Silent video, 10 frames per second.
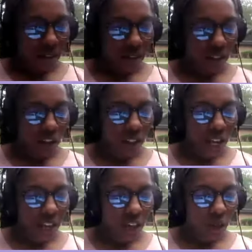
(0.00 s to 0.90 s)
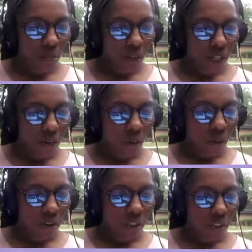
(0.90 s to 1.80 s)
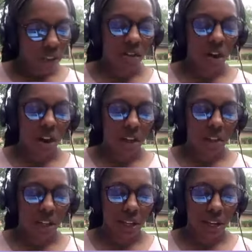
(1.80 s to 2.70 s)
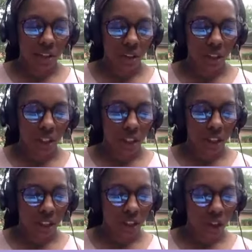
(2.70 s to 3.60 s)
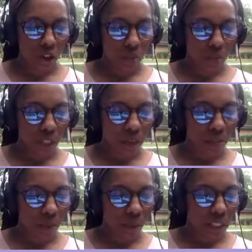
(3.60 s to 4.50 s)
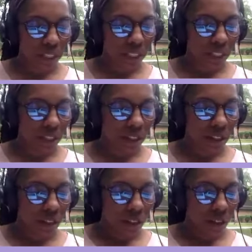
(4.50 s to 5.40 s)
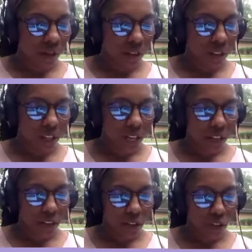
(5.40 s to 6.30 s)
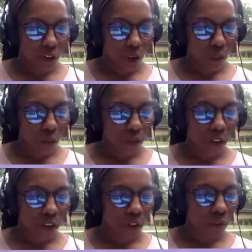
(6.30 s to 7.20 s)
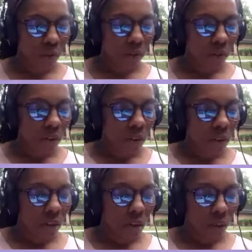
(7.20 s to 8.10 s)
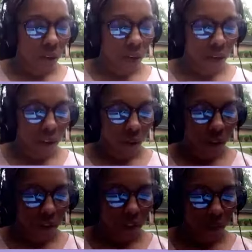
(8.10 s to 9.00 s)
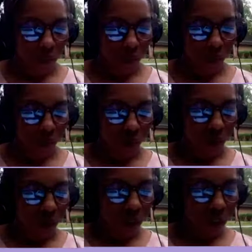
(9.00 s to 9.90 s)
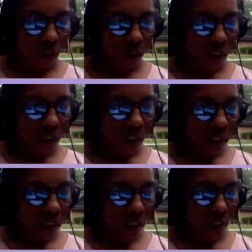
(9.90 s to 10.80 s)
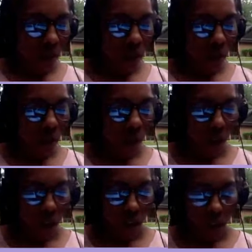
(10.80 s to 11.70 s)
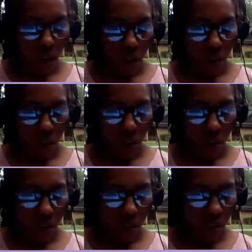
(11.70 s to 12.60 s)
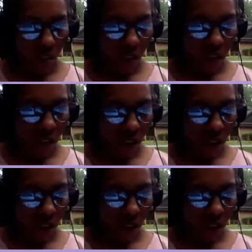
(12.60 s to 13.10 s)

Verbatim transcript: Then your light shall break forth like the dawn, and your healing shall spring up quickly. Your vindicator shall go before you. The glory of the Lord shall be your rear guard. Then you shall call, and the Lord will answer.